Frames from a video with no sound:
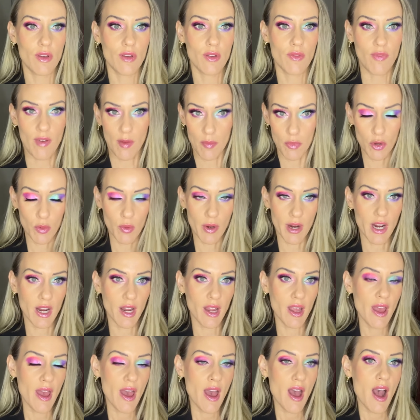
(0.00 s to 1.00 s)
February.
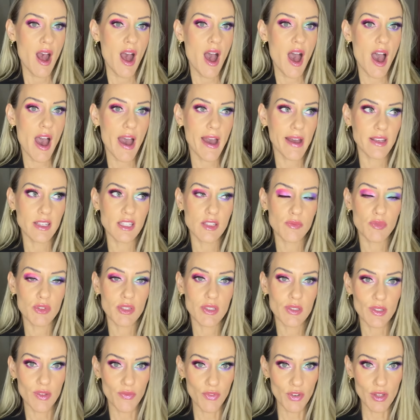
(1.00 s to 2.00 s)
I
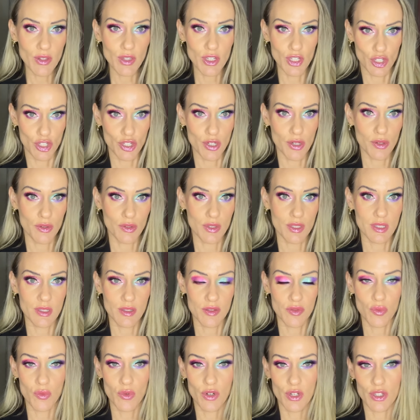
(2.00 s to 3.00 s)
specifically chose
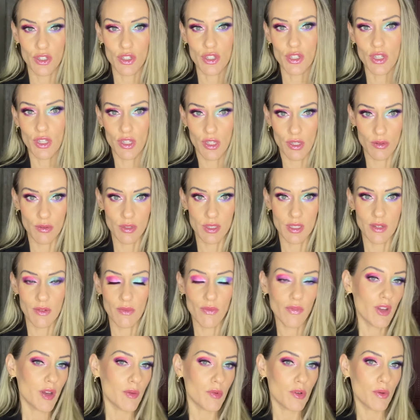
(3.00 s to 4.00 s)
this one to use in
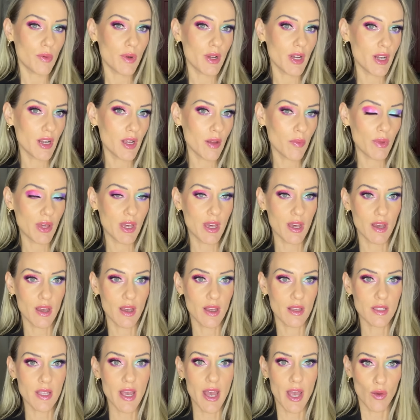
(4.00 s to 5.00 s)
February
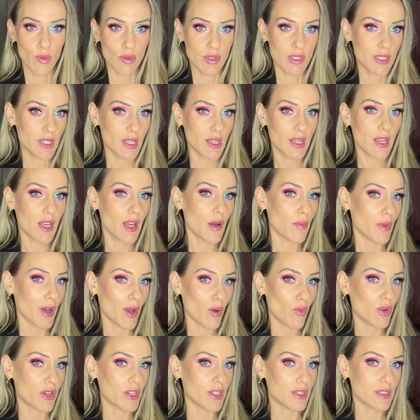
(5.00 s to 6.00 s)
because I was thinking I might
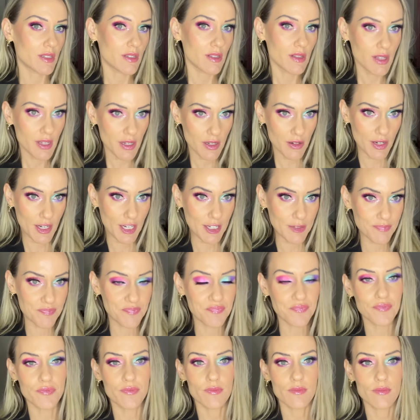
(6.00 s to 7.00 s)
want to declutter it.
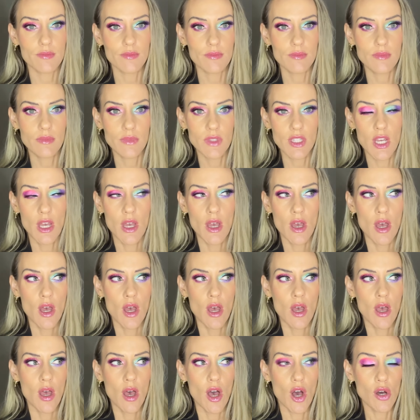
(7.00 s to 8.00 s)

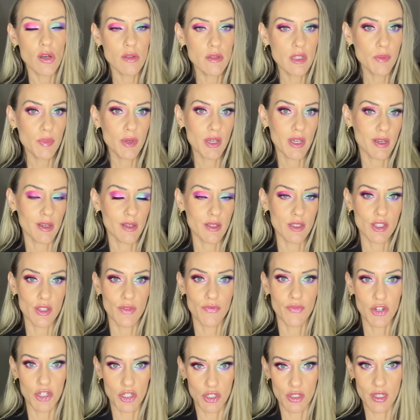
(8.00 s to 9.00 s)
Only because the
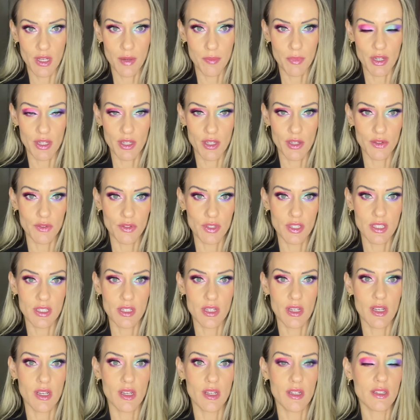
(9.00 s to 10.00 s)
first time I used
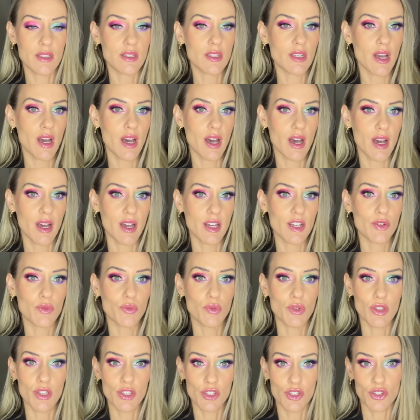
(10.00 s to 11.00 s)
it, I
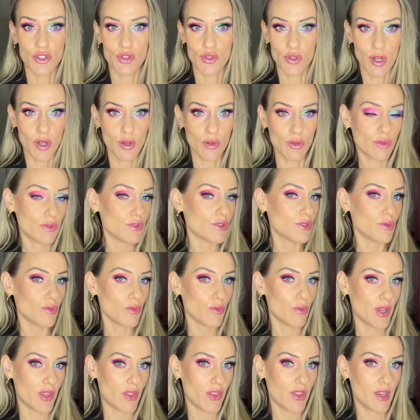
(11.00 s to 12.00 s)
really struggled
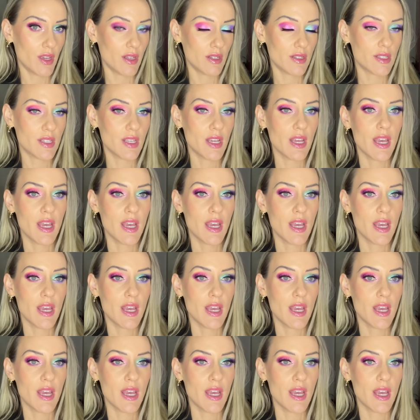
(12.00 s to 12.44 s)
with it.